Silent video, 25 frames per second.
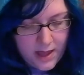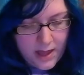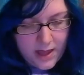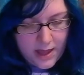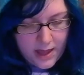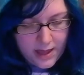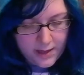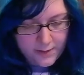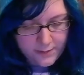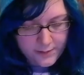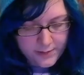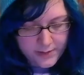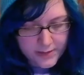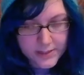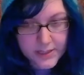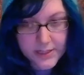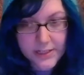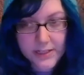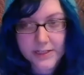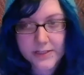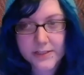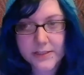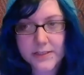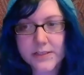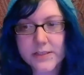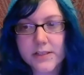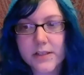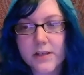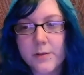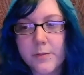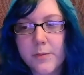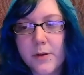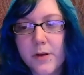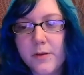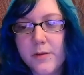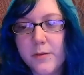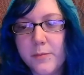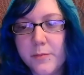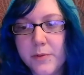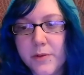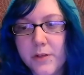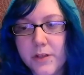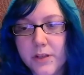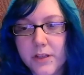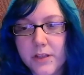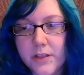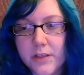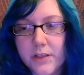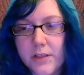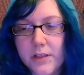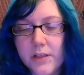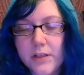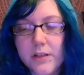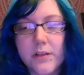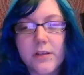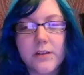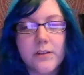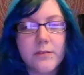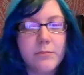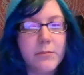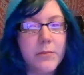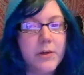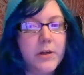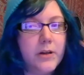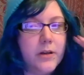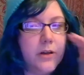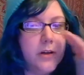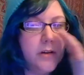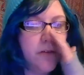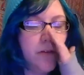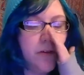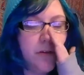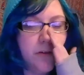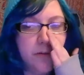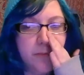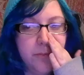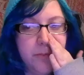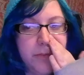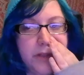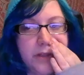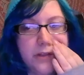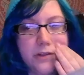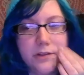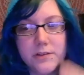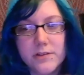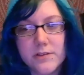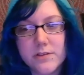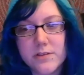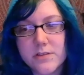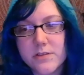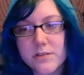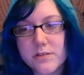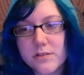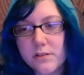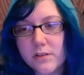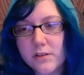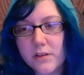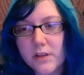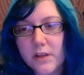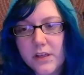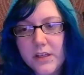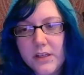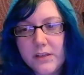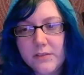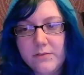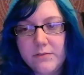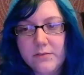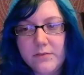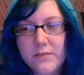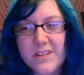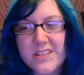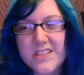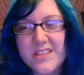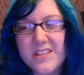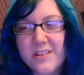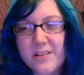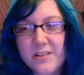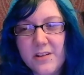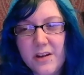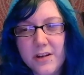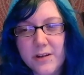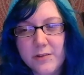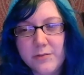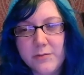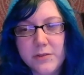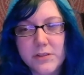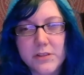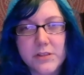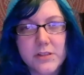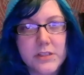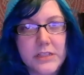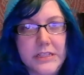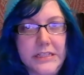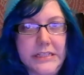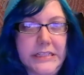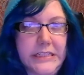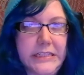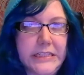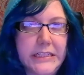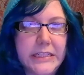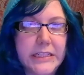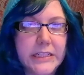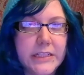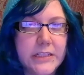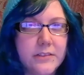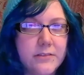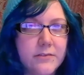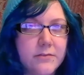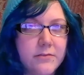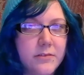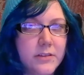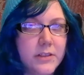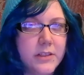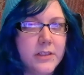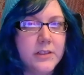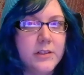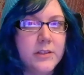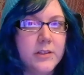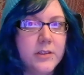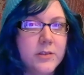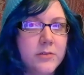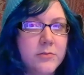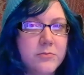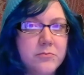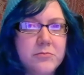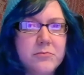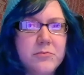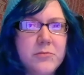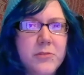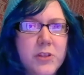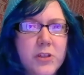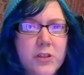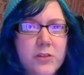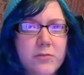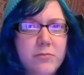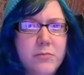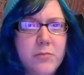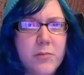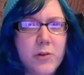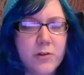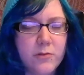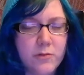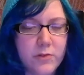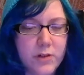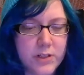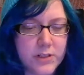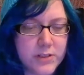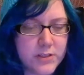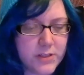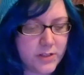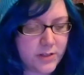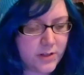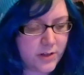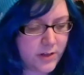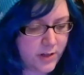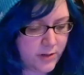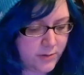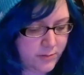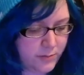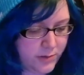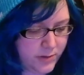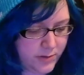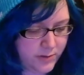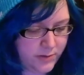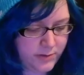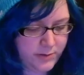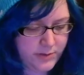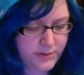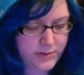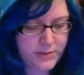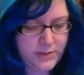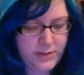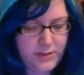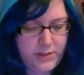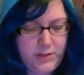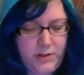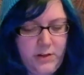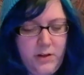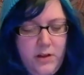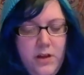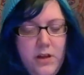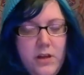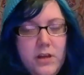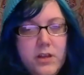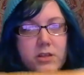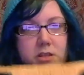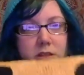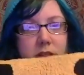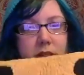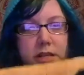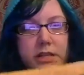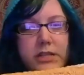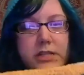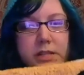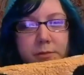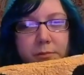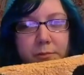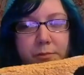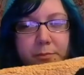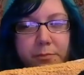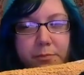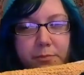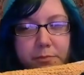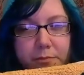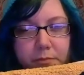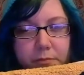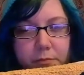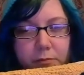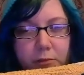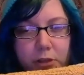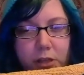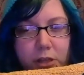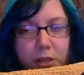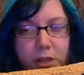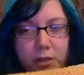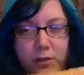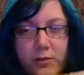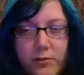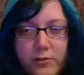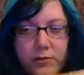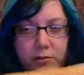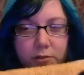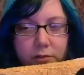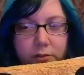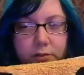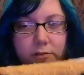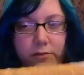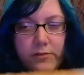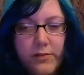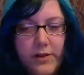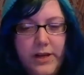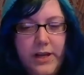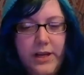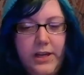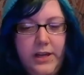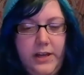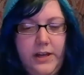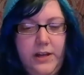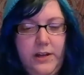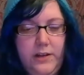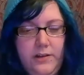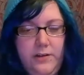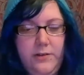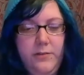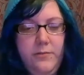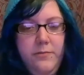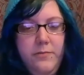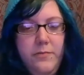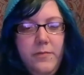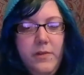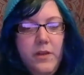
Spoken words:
I really like this. I'll probably put it in here in my art room because it's all hardwood in here, and more rugs on hardwood are always good. So that's a cute, great item.